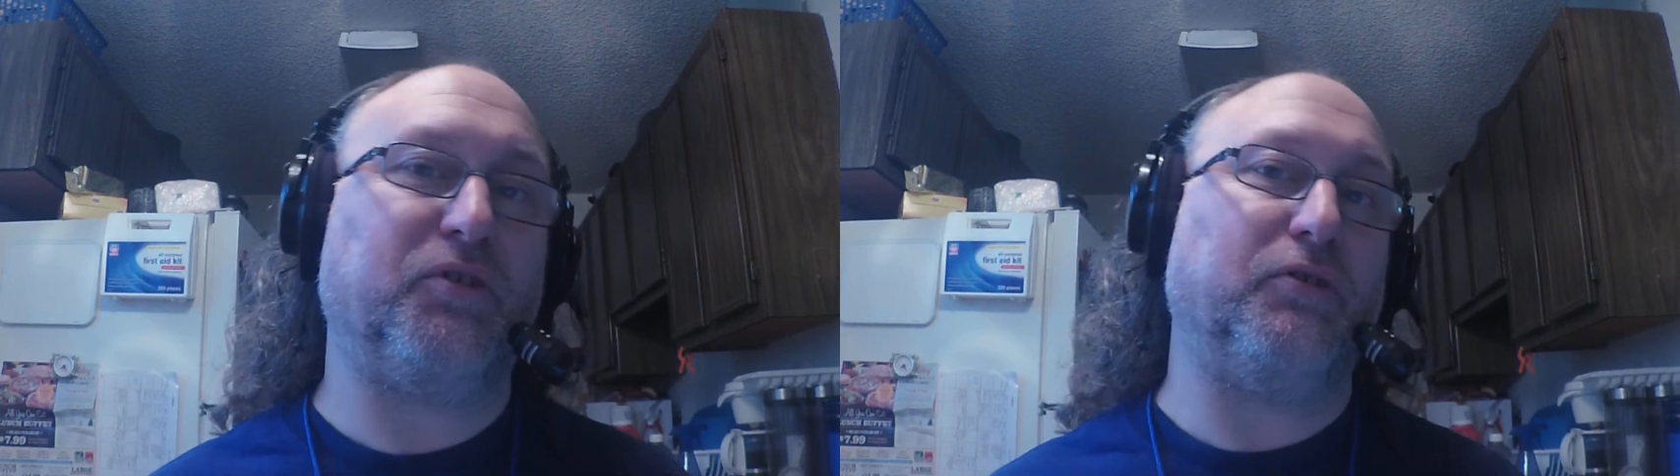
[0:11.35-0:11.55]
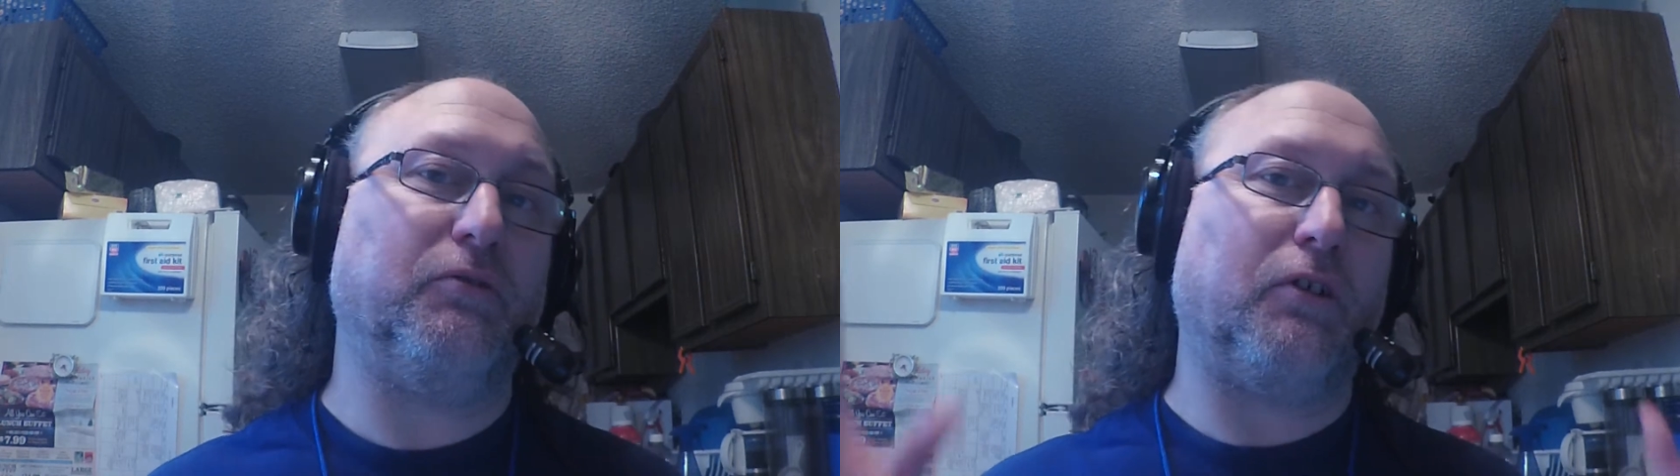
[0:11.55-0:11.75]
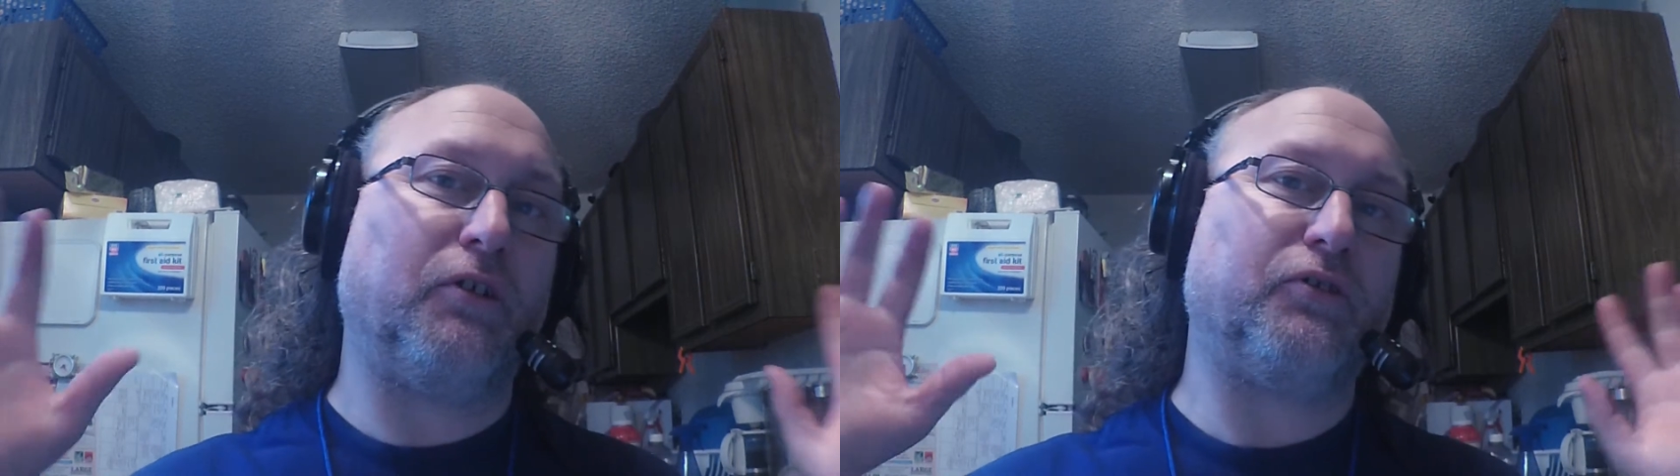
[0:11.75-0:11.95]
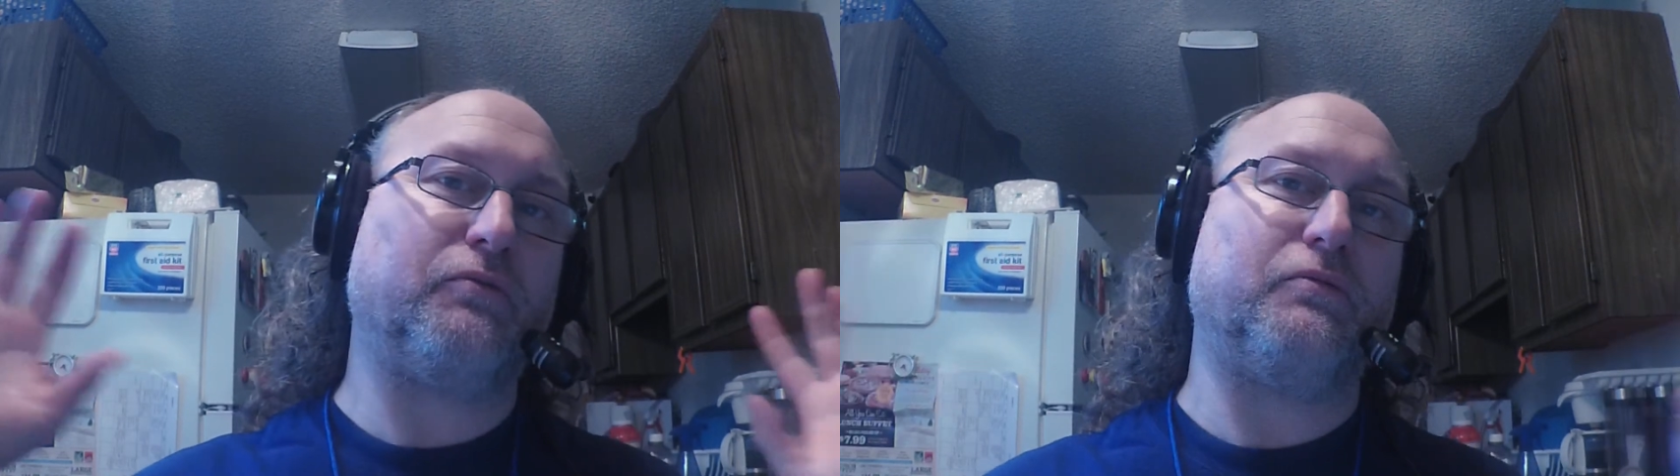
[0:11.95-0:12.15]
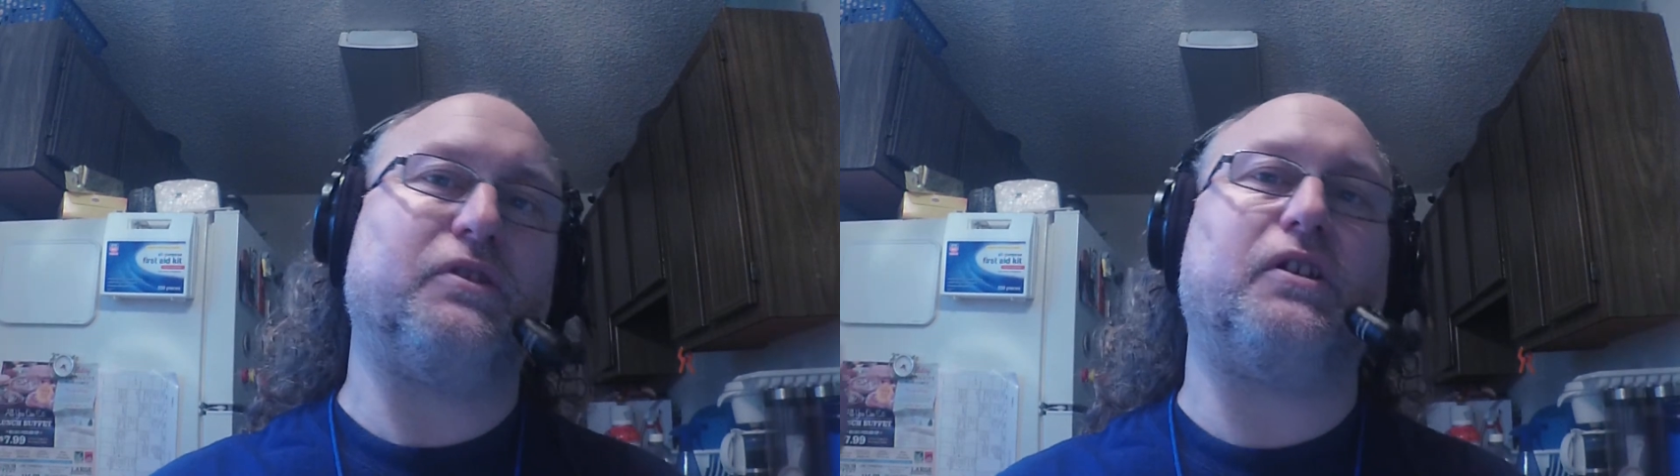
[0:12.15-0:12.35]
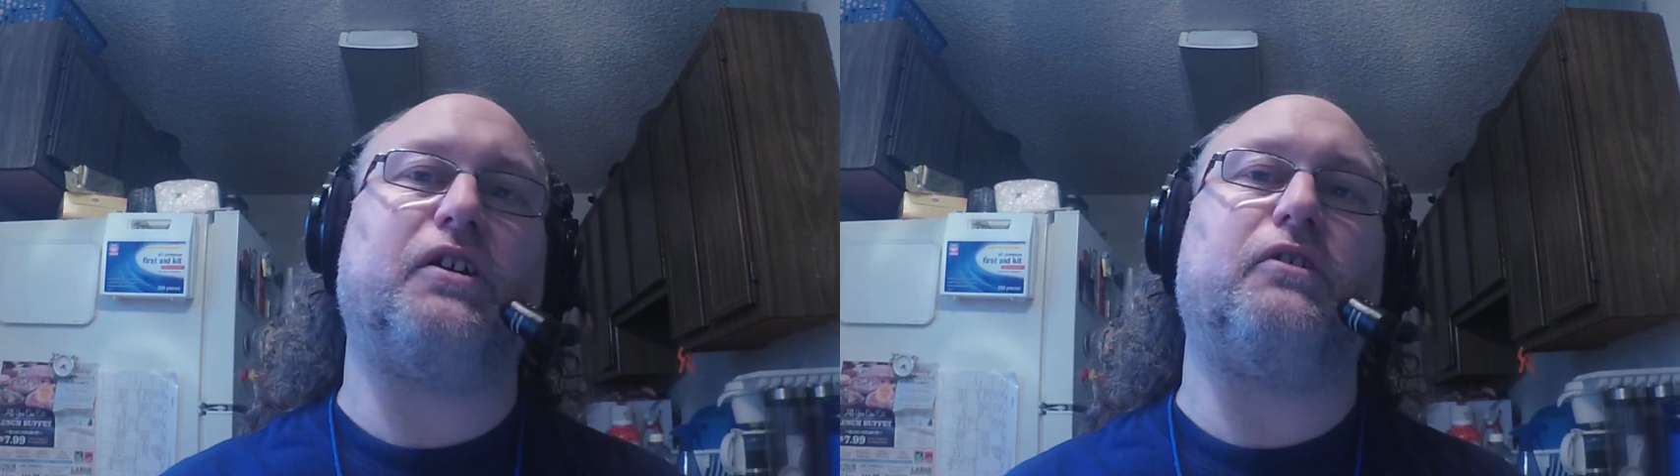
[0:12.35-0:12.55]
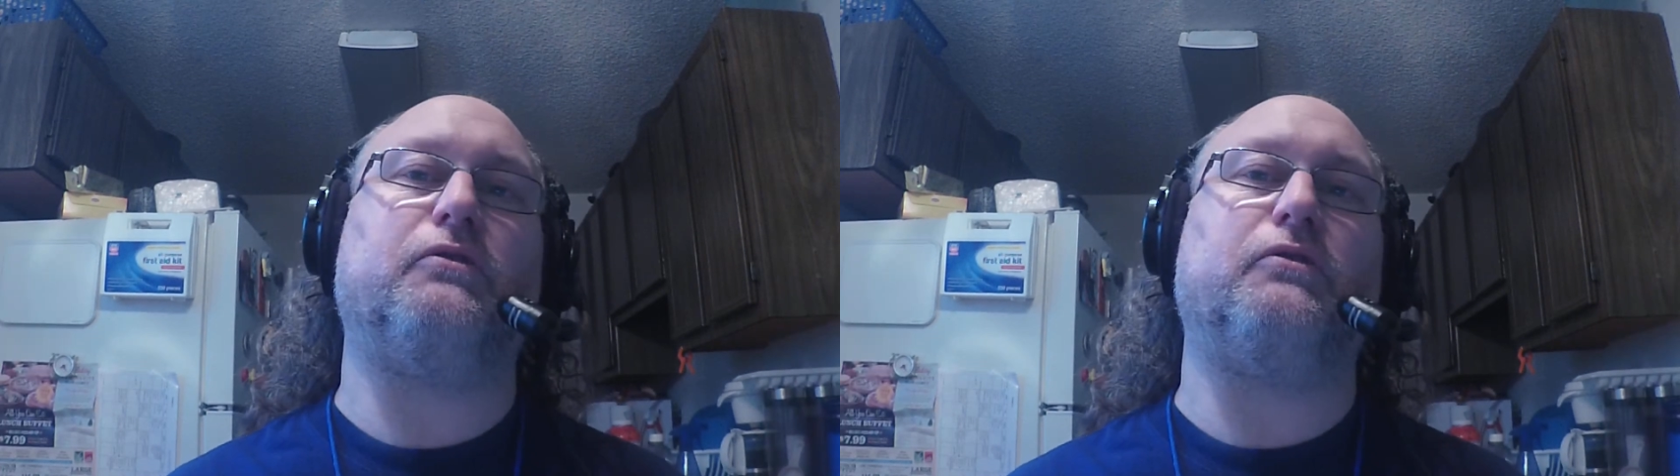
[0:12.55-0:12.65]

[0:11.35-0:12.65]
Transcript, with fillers: so you also not